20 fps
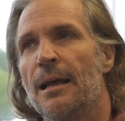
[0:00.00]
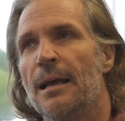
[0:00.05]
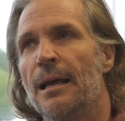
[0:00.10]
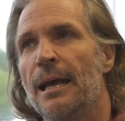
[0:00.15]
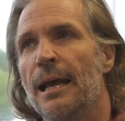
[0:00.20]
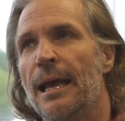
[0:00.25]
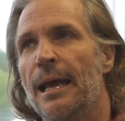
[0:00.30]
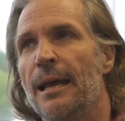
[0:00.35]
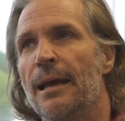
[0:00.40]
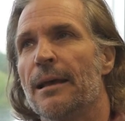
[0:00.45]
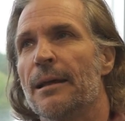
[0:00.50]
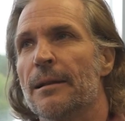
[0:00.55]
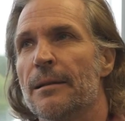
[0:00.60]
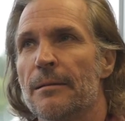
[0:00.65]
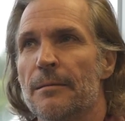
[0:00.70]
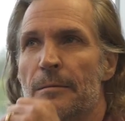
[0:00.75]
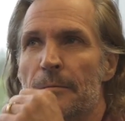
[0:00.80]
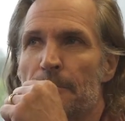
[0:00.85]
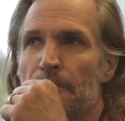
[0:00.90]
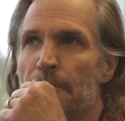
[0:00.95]

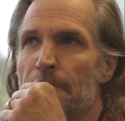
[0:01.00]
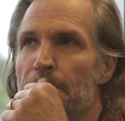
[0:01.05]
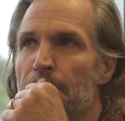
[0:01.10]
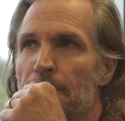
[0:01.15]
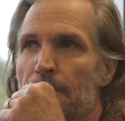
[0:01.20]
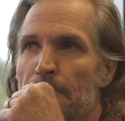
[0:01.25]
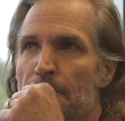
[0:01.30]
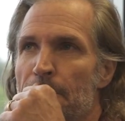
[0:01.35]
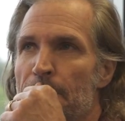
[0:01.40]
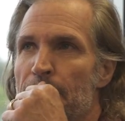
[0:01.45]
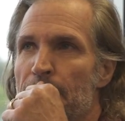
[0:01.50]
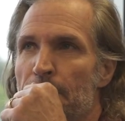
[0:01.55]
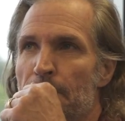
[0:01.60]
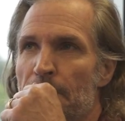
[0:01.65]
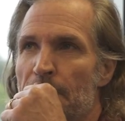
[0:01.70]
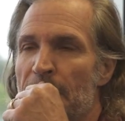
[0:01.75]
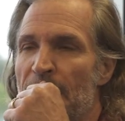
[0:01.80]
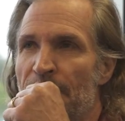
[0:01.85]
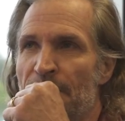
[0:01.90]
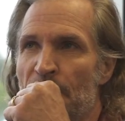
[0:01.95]
And
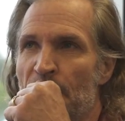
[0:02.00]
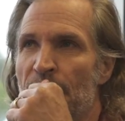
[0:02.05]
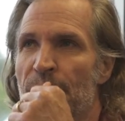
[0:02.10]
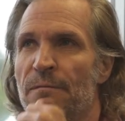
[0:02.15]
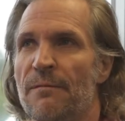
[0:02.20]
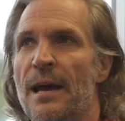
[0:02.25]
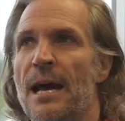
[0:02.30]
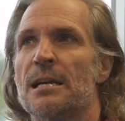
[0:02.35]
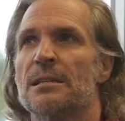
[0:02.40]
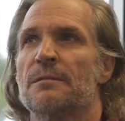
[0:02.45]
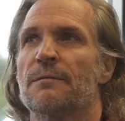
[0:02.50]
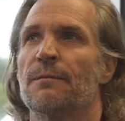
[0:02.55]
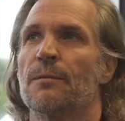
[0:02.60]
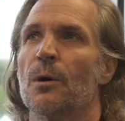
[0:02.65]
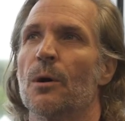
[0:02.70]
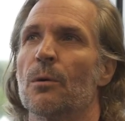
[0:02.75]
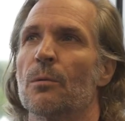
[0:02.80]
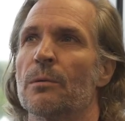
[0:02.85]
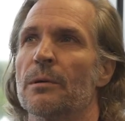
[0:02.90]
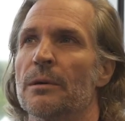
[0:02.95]
if you fast
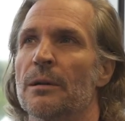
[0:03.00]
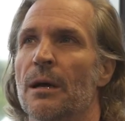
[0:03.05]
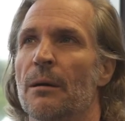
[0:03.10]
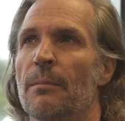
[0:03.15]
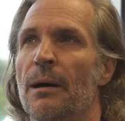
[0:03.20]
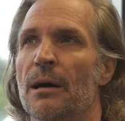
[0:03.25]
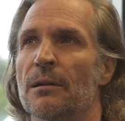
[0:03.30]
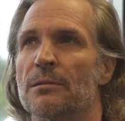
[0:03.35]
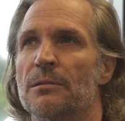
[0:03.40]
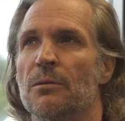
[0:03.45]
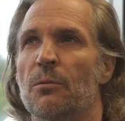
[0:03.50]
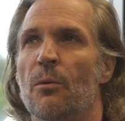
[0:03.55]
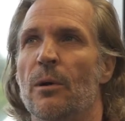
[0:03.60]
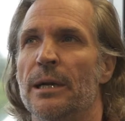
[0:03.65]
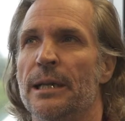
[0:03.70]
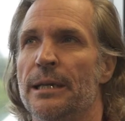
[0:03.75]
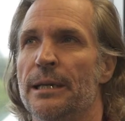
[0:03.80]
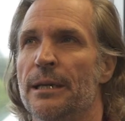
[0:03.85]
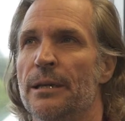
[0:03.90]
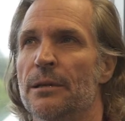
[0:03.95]
forward about
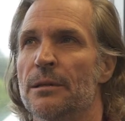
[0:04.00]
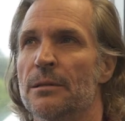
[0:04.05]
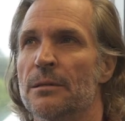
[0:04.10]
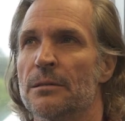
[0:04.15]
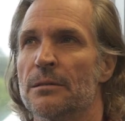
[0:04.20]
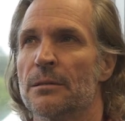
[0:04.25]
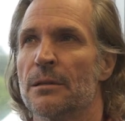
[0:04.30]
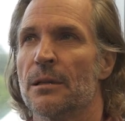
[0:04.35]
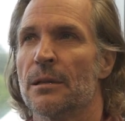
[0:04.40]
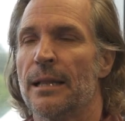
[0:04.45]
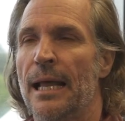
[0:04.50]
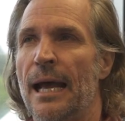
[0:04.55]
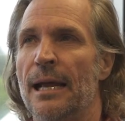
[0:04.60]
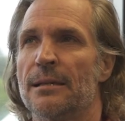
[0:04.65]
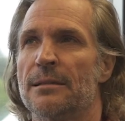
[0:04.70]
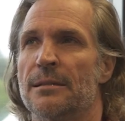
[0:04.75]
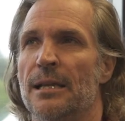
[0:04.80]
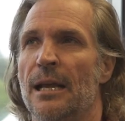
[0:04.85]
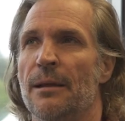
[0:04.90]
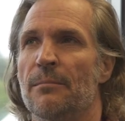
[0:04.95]
20 years,
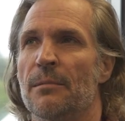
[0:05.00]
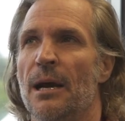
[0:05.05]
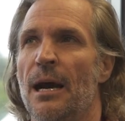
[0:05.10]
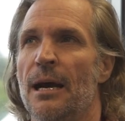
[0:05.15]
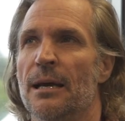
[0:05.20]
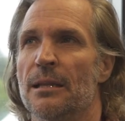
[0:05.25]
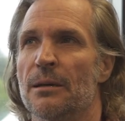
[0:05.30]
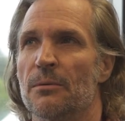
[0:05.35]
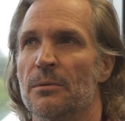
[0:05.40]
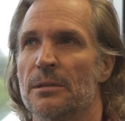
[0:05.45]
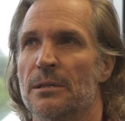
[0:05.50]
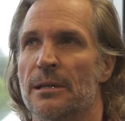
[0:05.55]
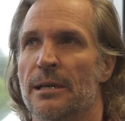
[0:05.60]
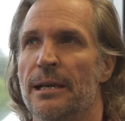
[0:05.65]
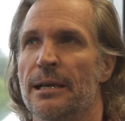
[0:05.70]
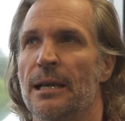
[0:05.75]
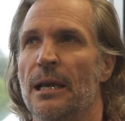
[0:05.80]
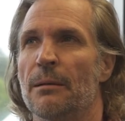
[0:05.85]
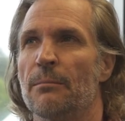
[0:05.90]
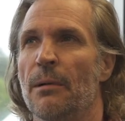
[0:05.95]
that same guy that was
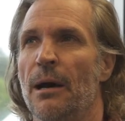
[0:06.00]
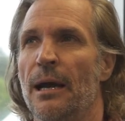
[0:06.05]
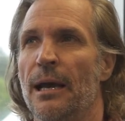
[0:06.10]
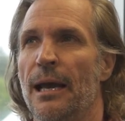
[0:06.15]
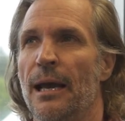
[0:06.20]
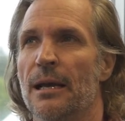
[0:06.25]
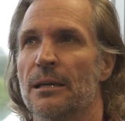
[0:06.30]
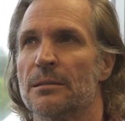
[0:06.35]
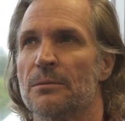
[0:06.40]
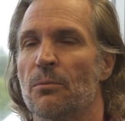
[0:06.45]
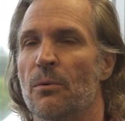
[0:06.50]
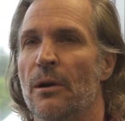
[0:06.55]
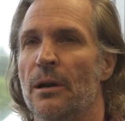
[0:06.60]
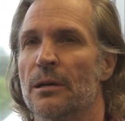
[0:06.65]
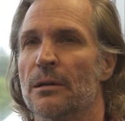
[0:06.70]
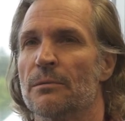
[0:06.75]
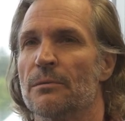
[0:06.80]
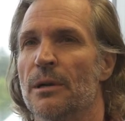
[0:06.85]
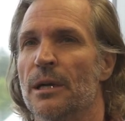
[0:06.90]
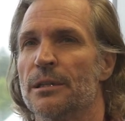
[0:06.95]
kicking my ass
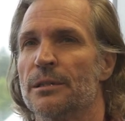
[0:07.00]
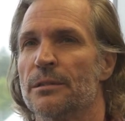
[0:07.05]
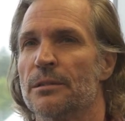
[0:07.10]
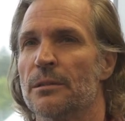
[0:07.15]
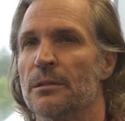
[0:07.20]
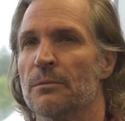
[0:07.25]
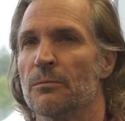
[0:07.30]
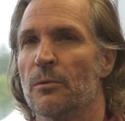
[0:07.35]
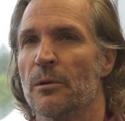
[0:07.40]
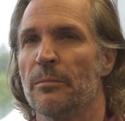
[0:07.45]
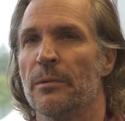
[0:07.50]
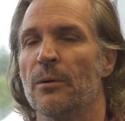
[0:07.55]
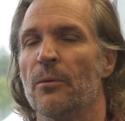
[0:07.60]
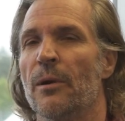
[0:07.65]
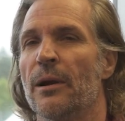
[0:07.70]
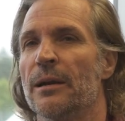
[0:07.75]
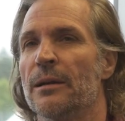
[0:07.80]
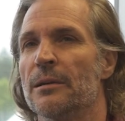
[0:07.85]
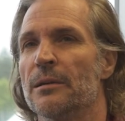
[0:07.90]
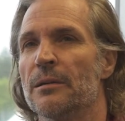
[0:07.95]
wearing a Rush shirt would be
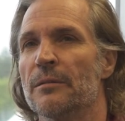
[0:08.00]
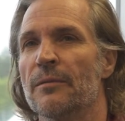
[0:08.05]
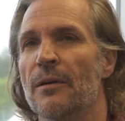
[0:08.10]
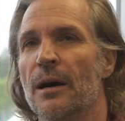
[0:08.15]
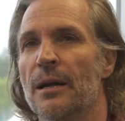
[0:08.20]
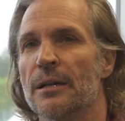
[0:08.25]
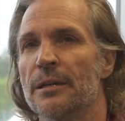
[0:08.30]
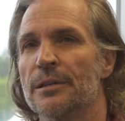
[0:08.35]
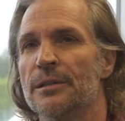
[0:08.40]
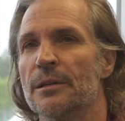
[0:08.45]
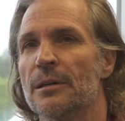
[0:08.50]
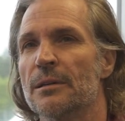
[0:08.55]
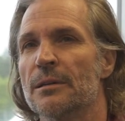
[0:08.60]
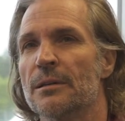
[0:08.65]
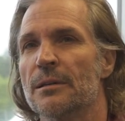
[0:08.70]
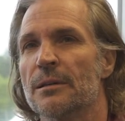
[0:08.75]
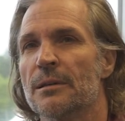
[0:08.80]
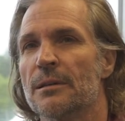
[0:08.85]
wearing a Nirvana shirt.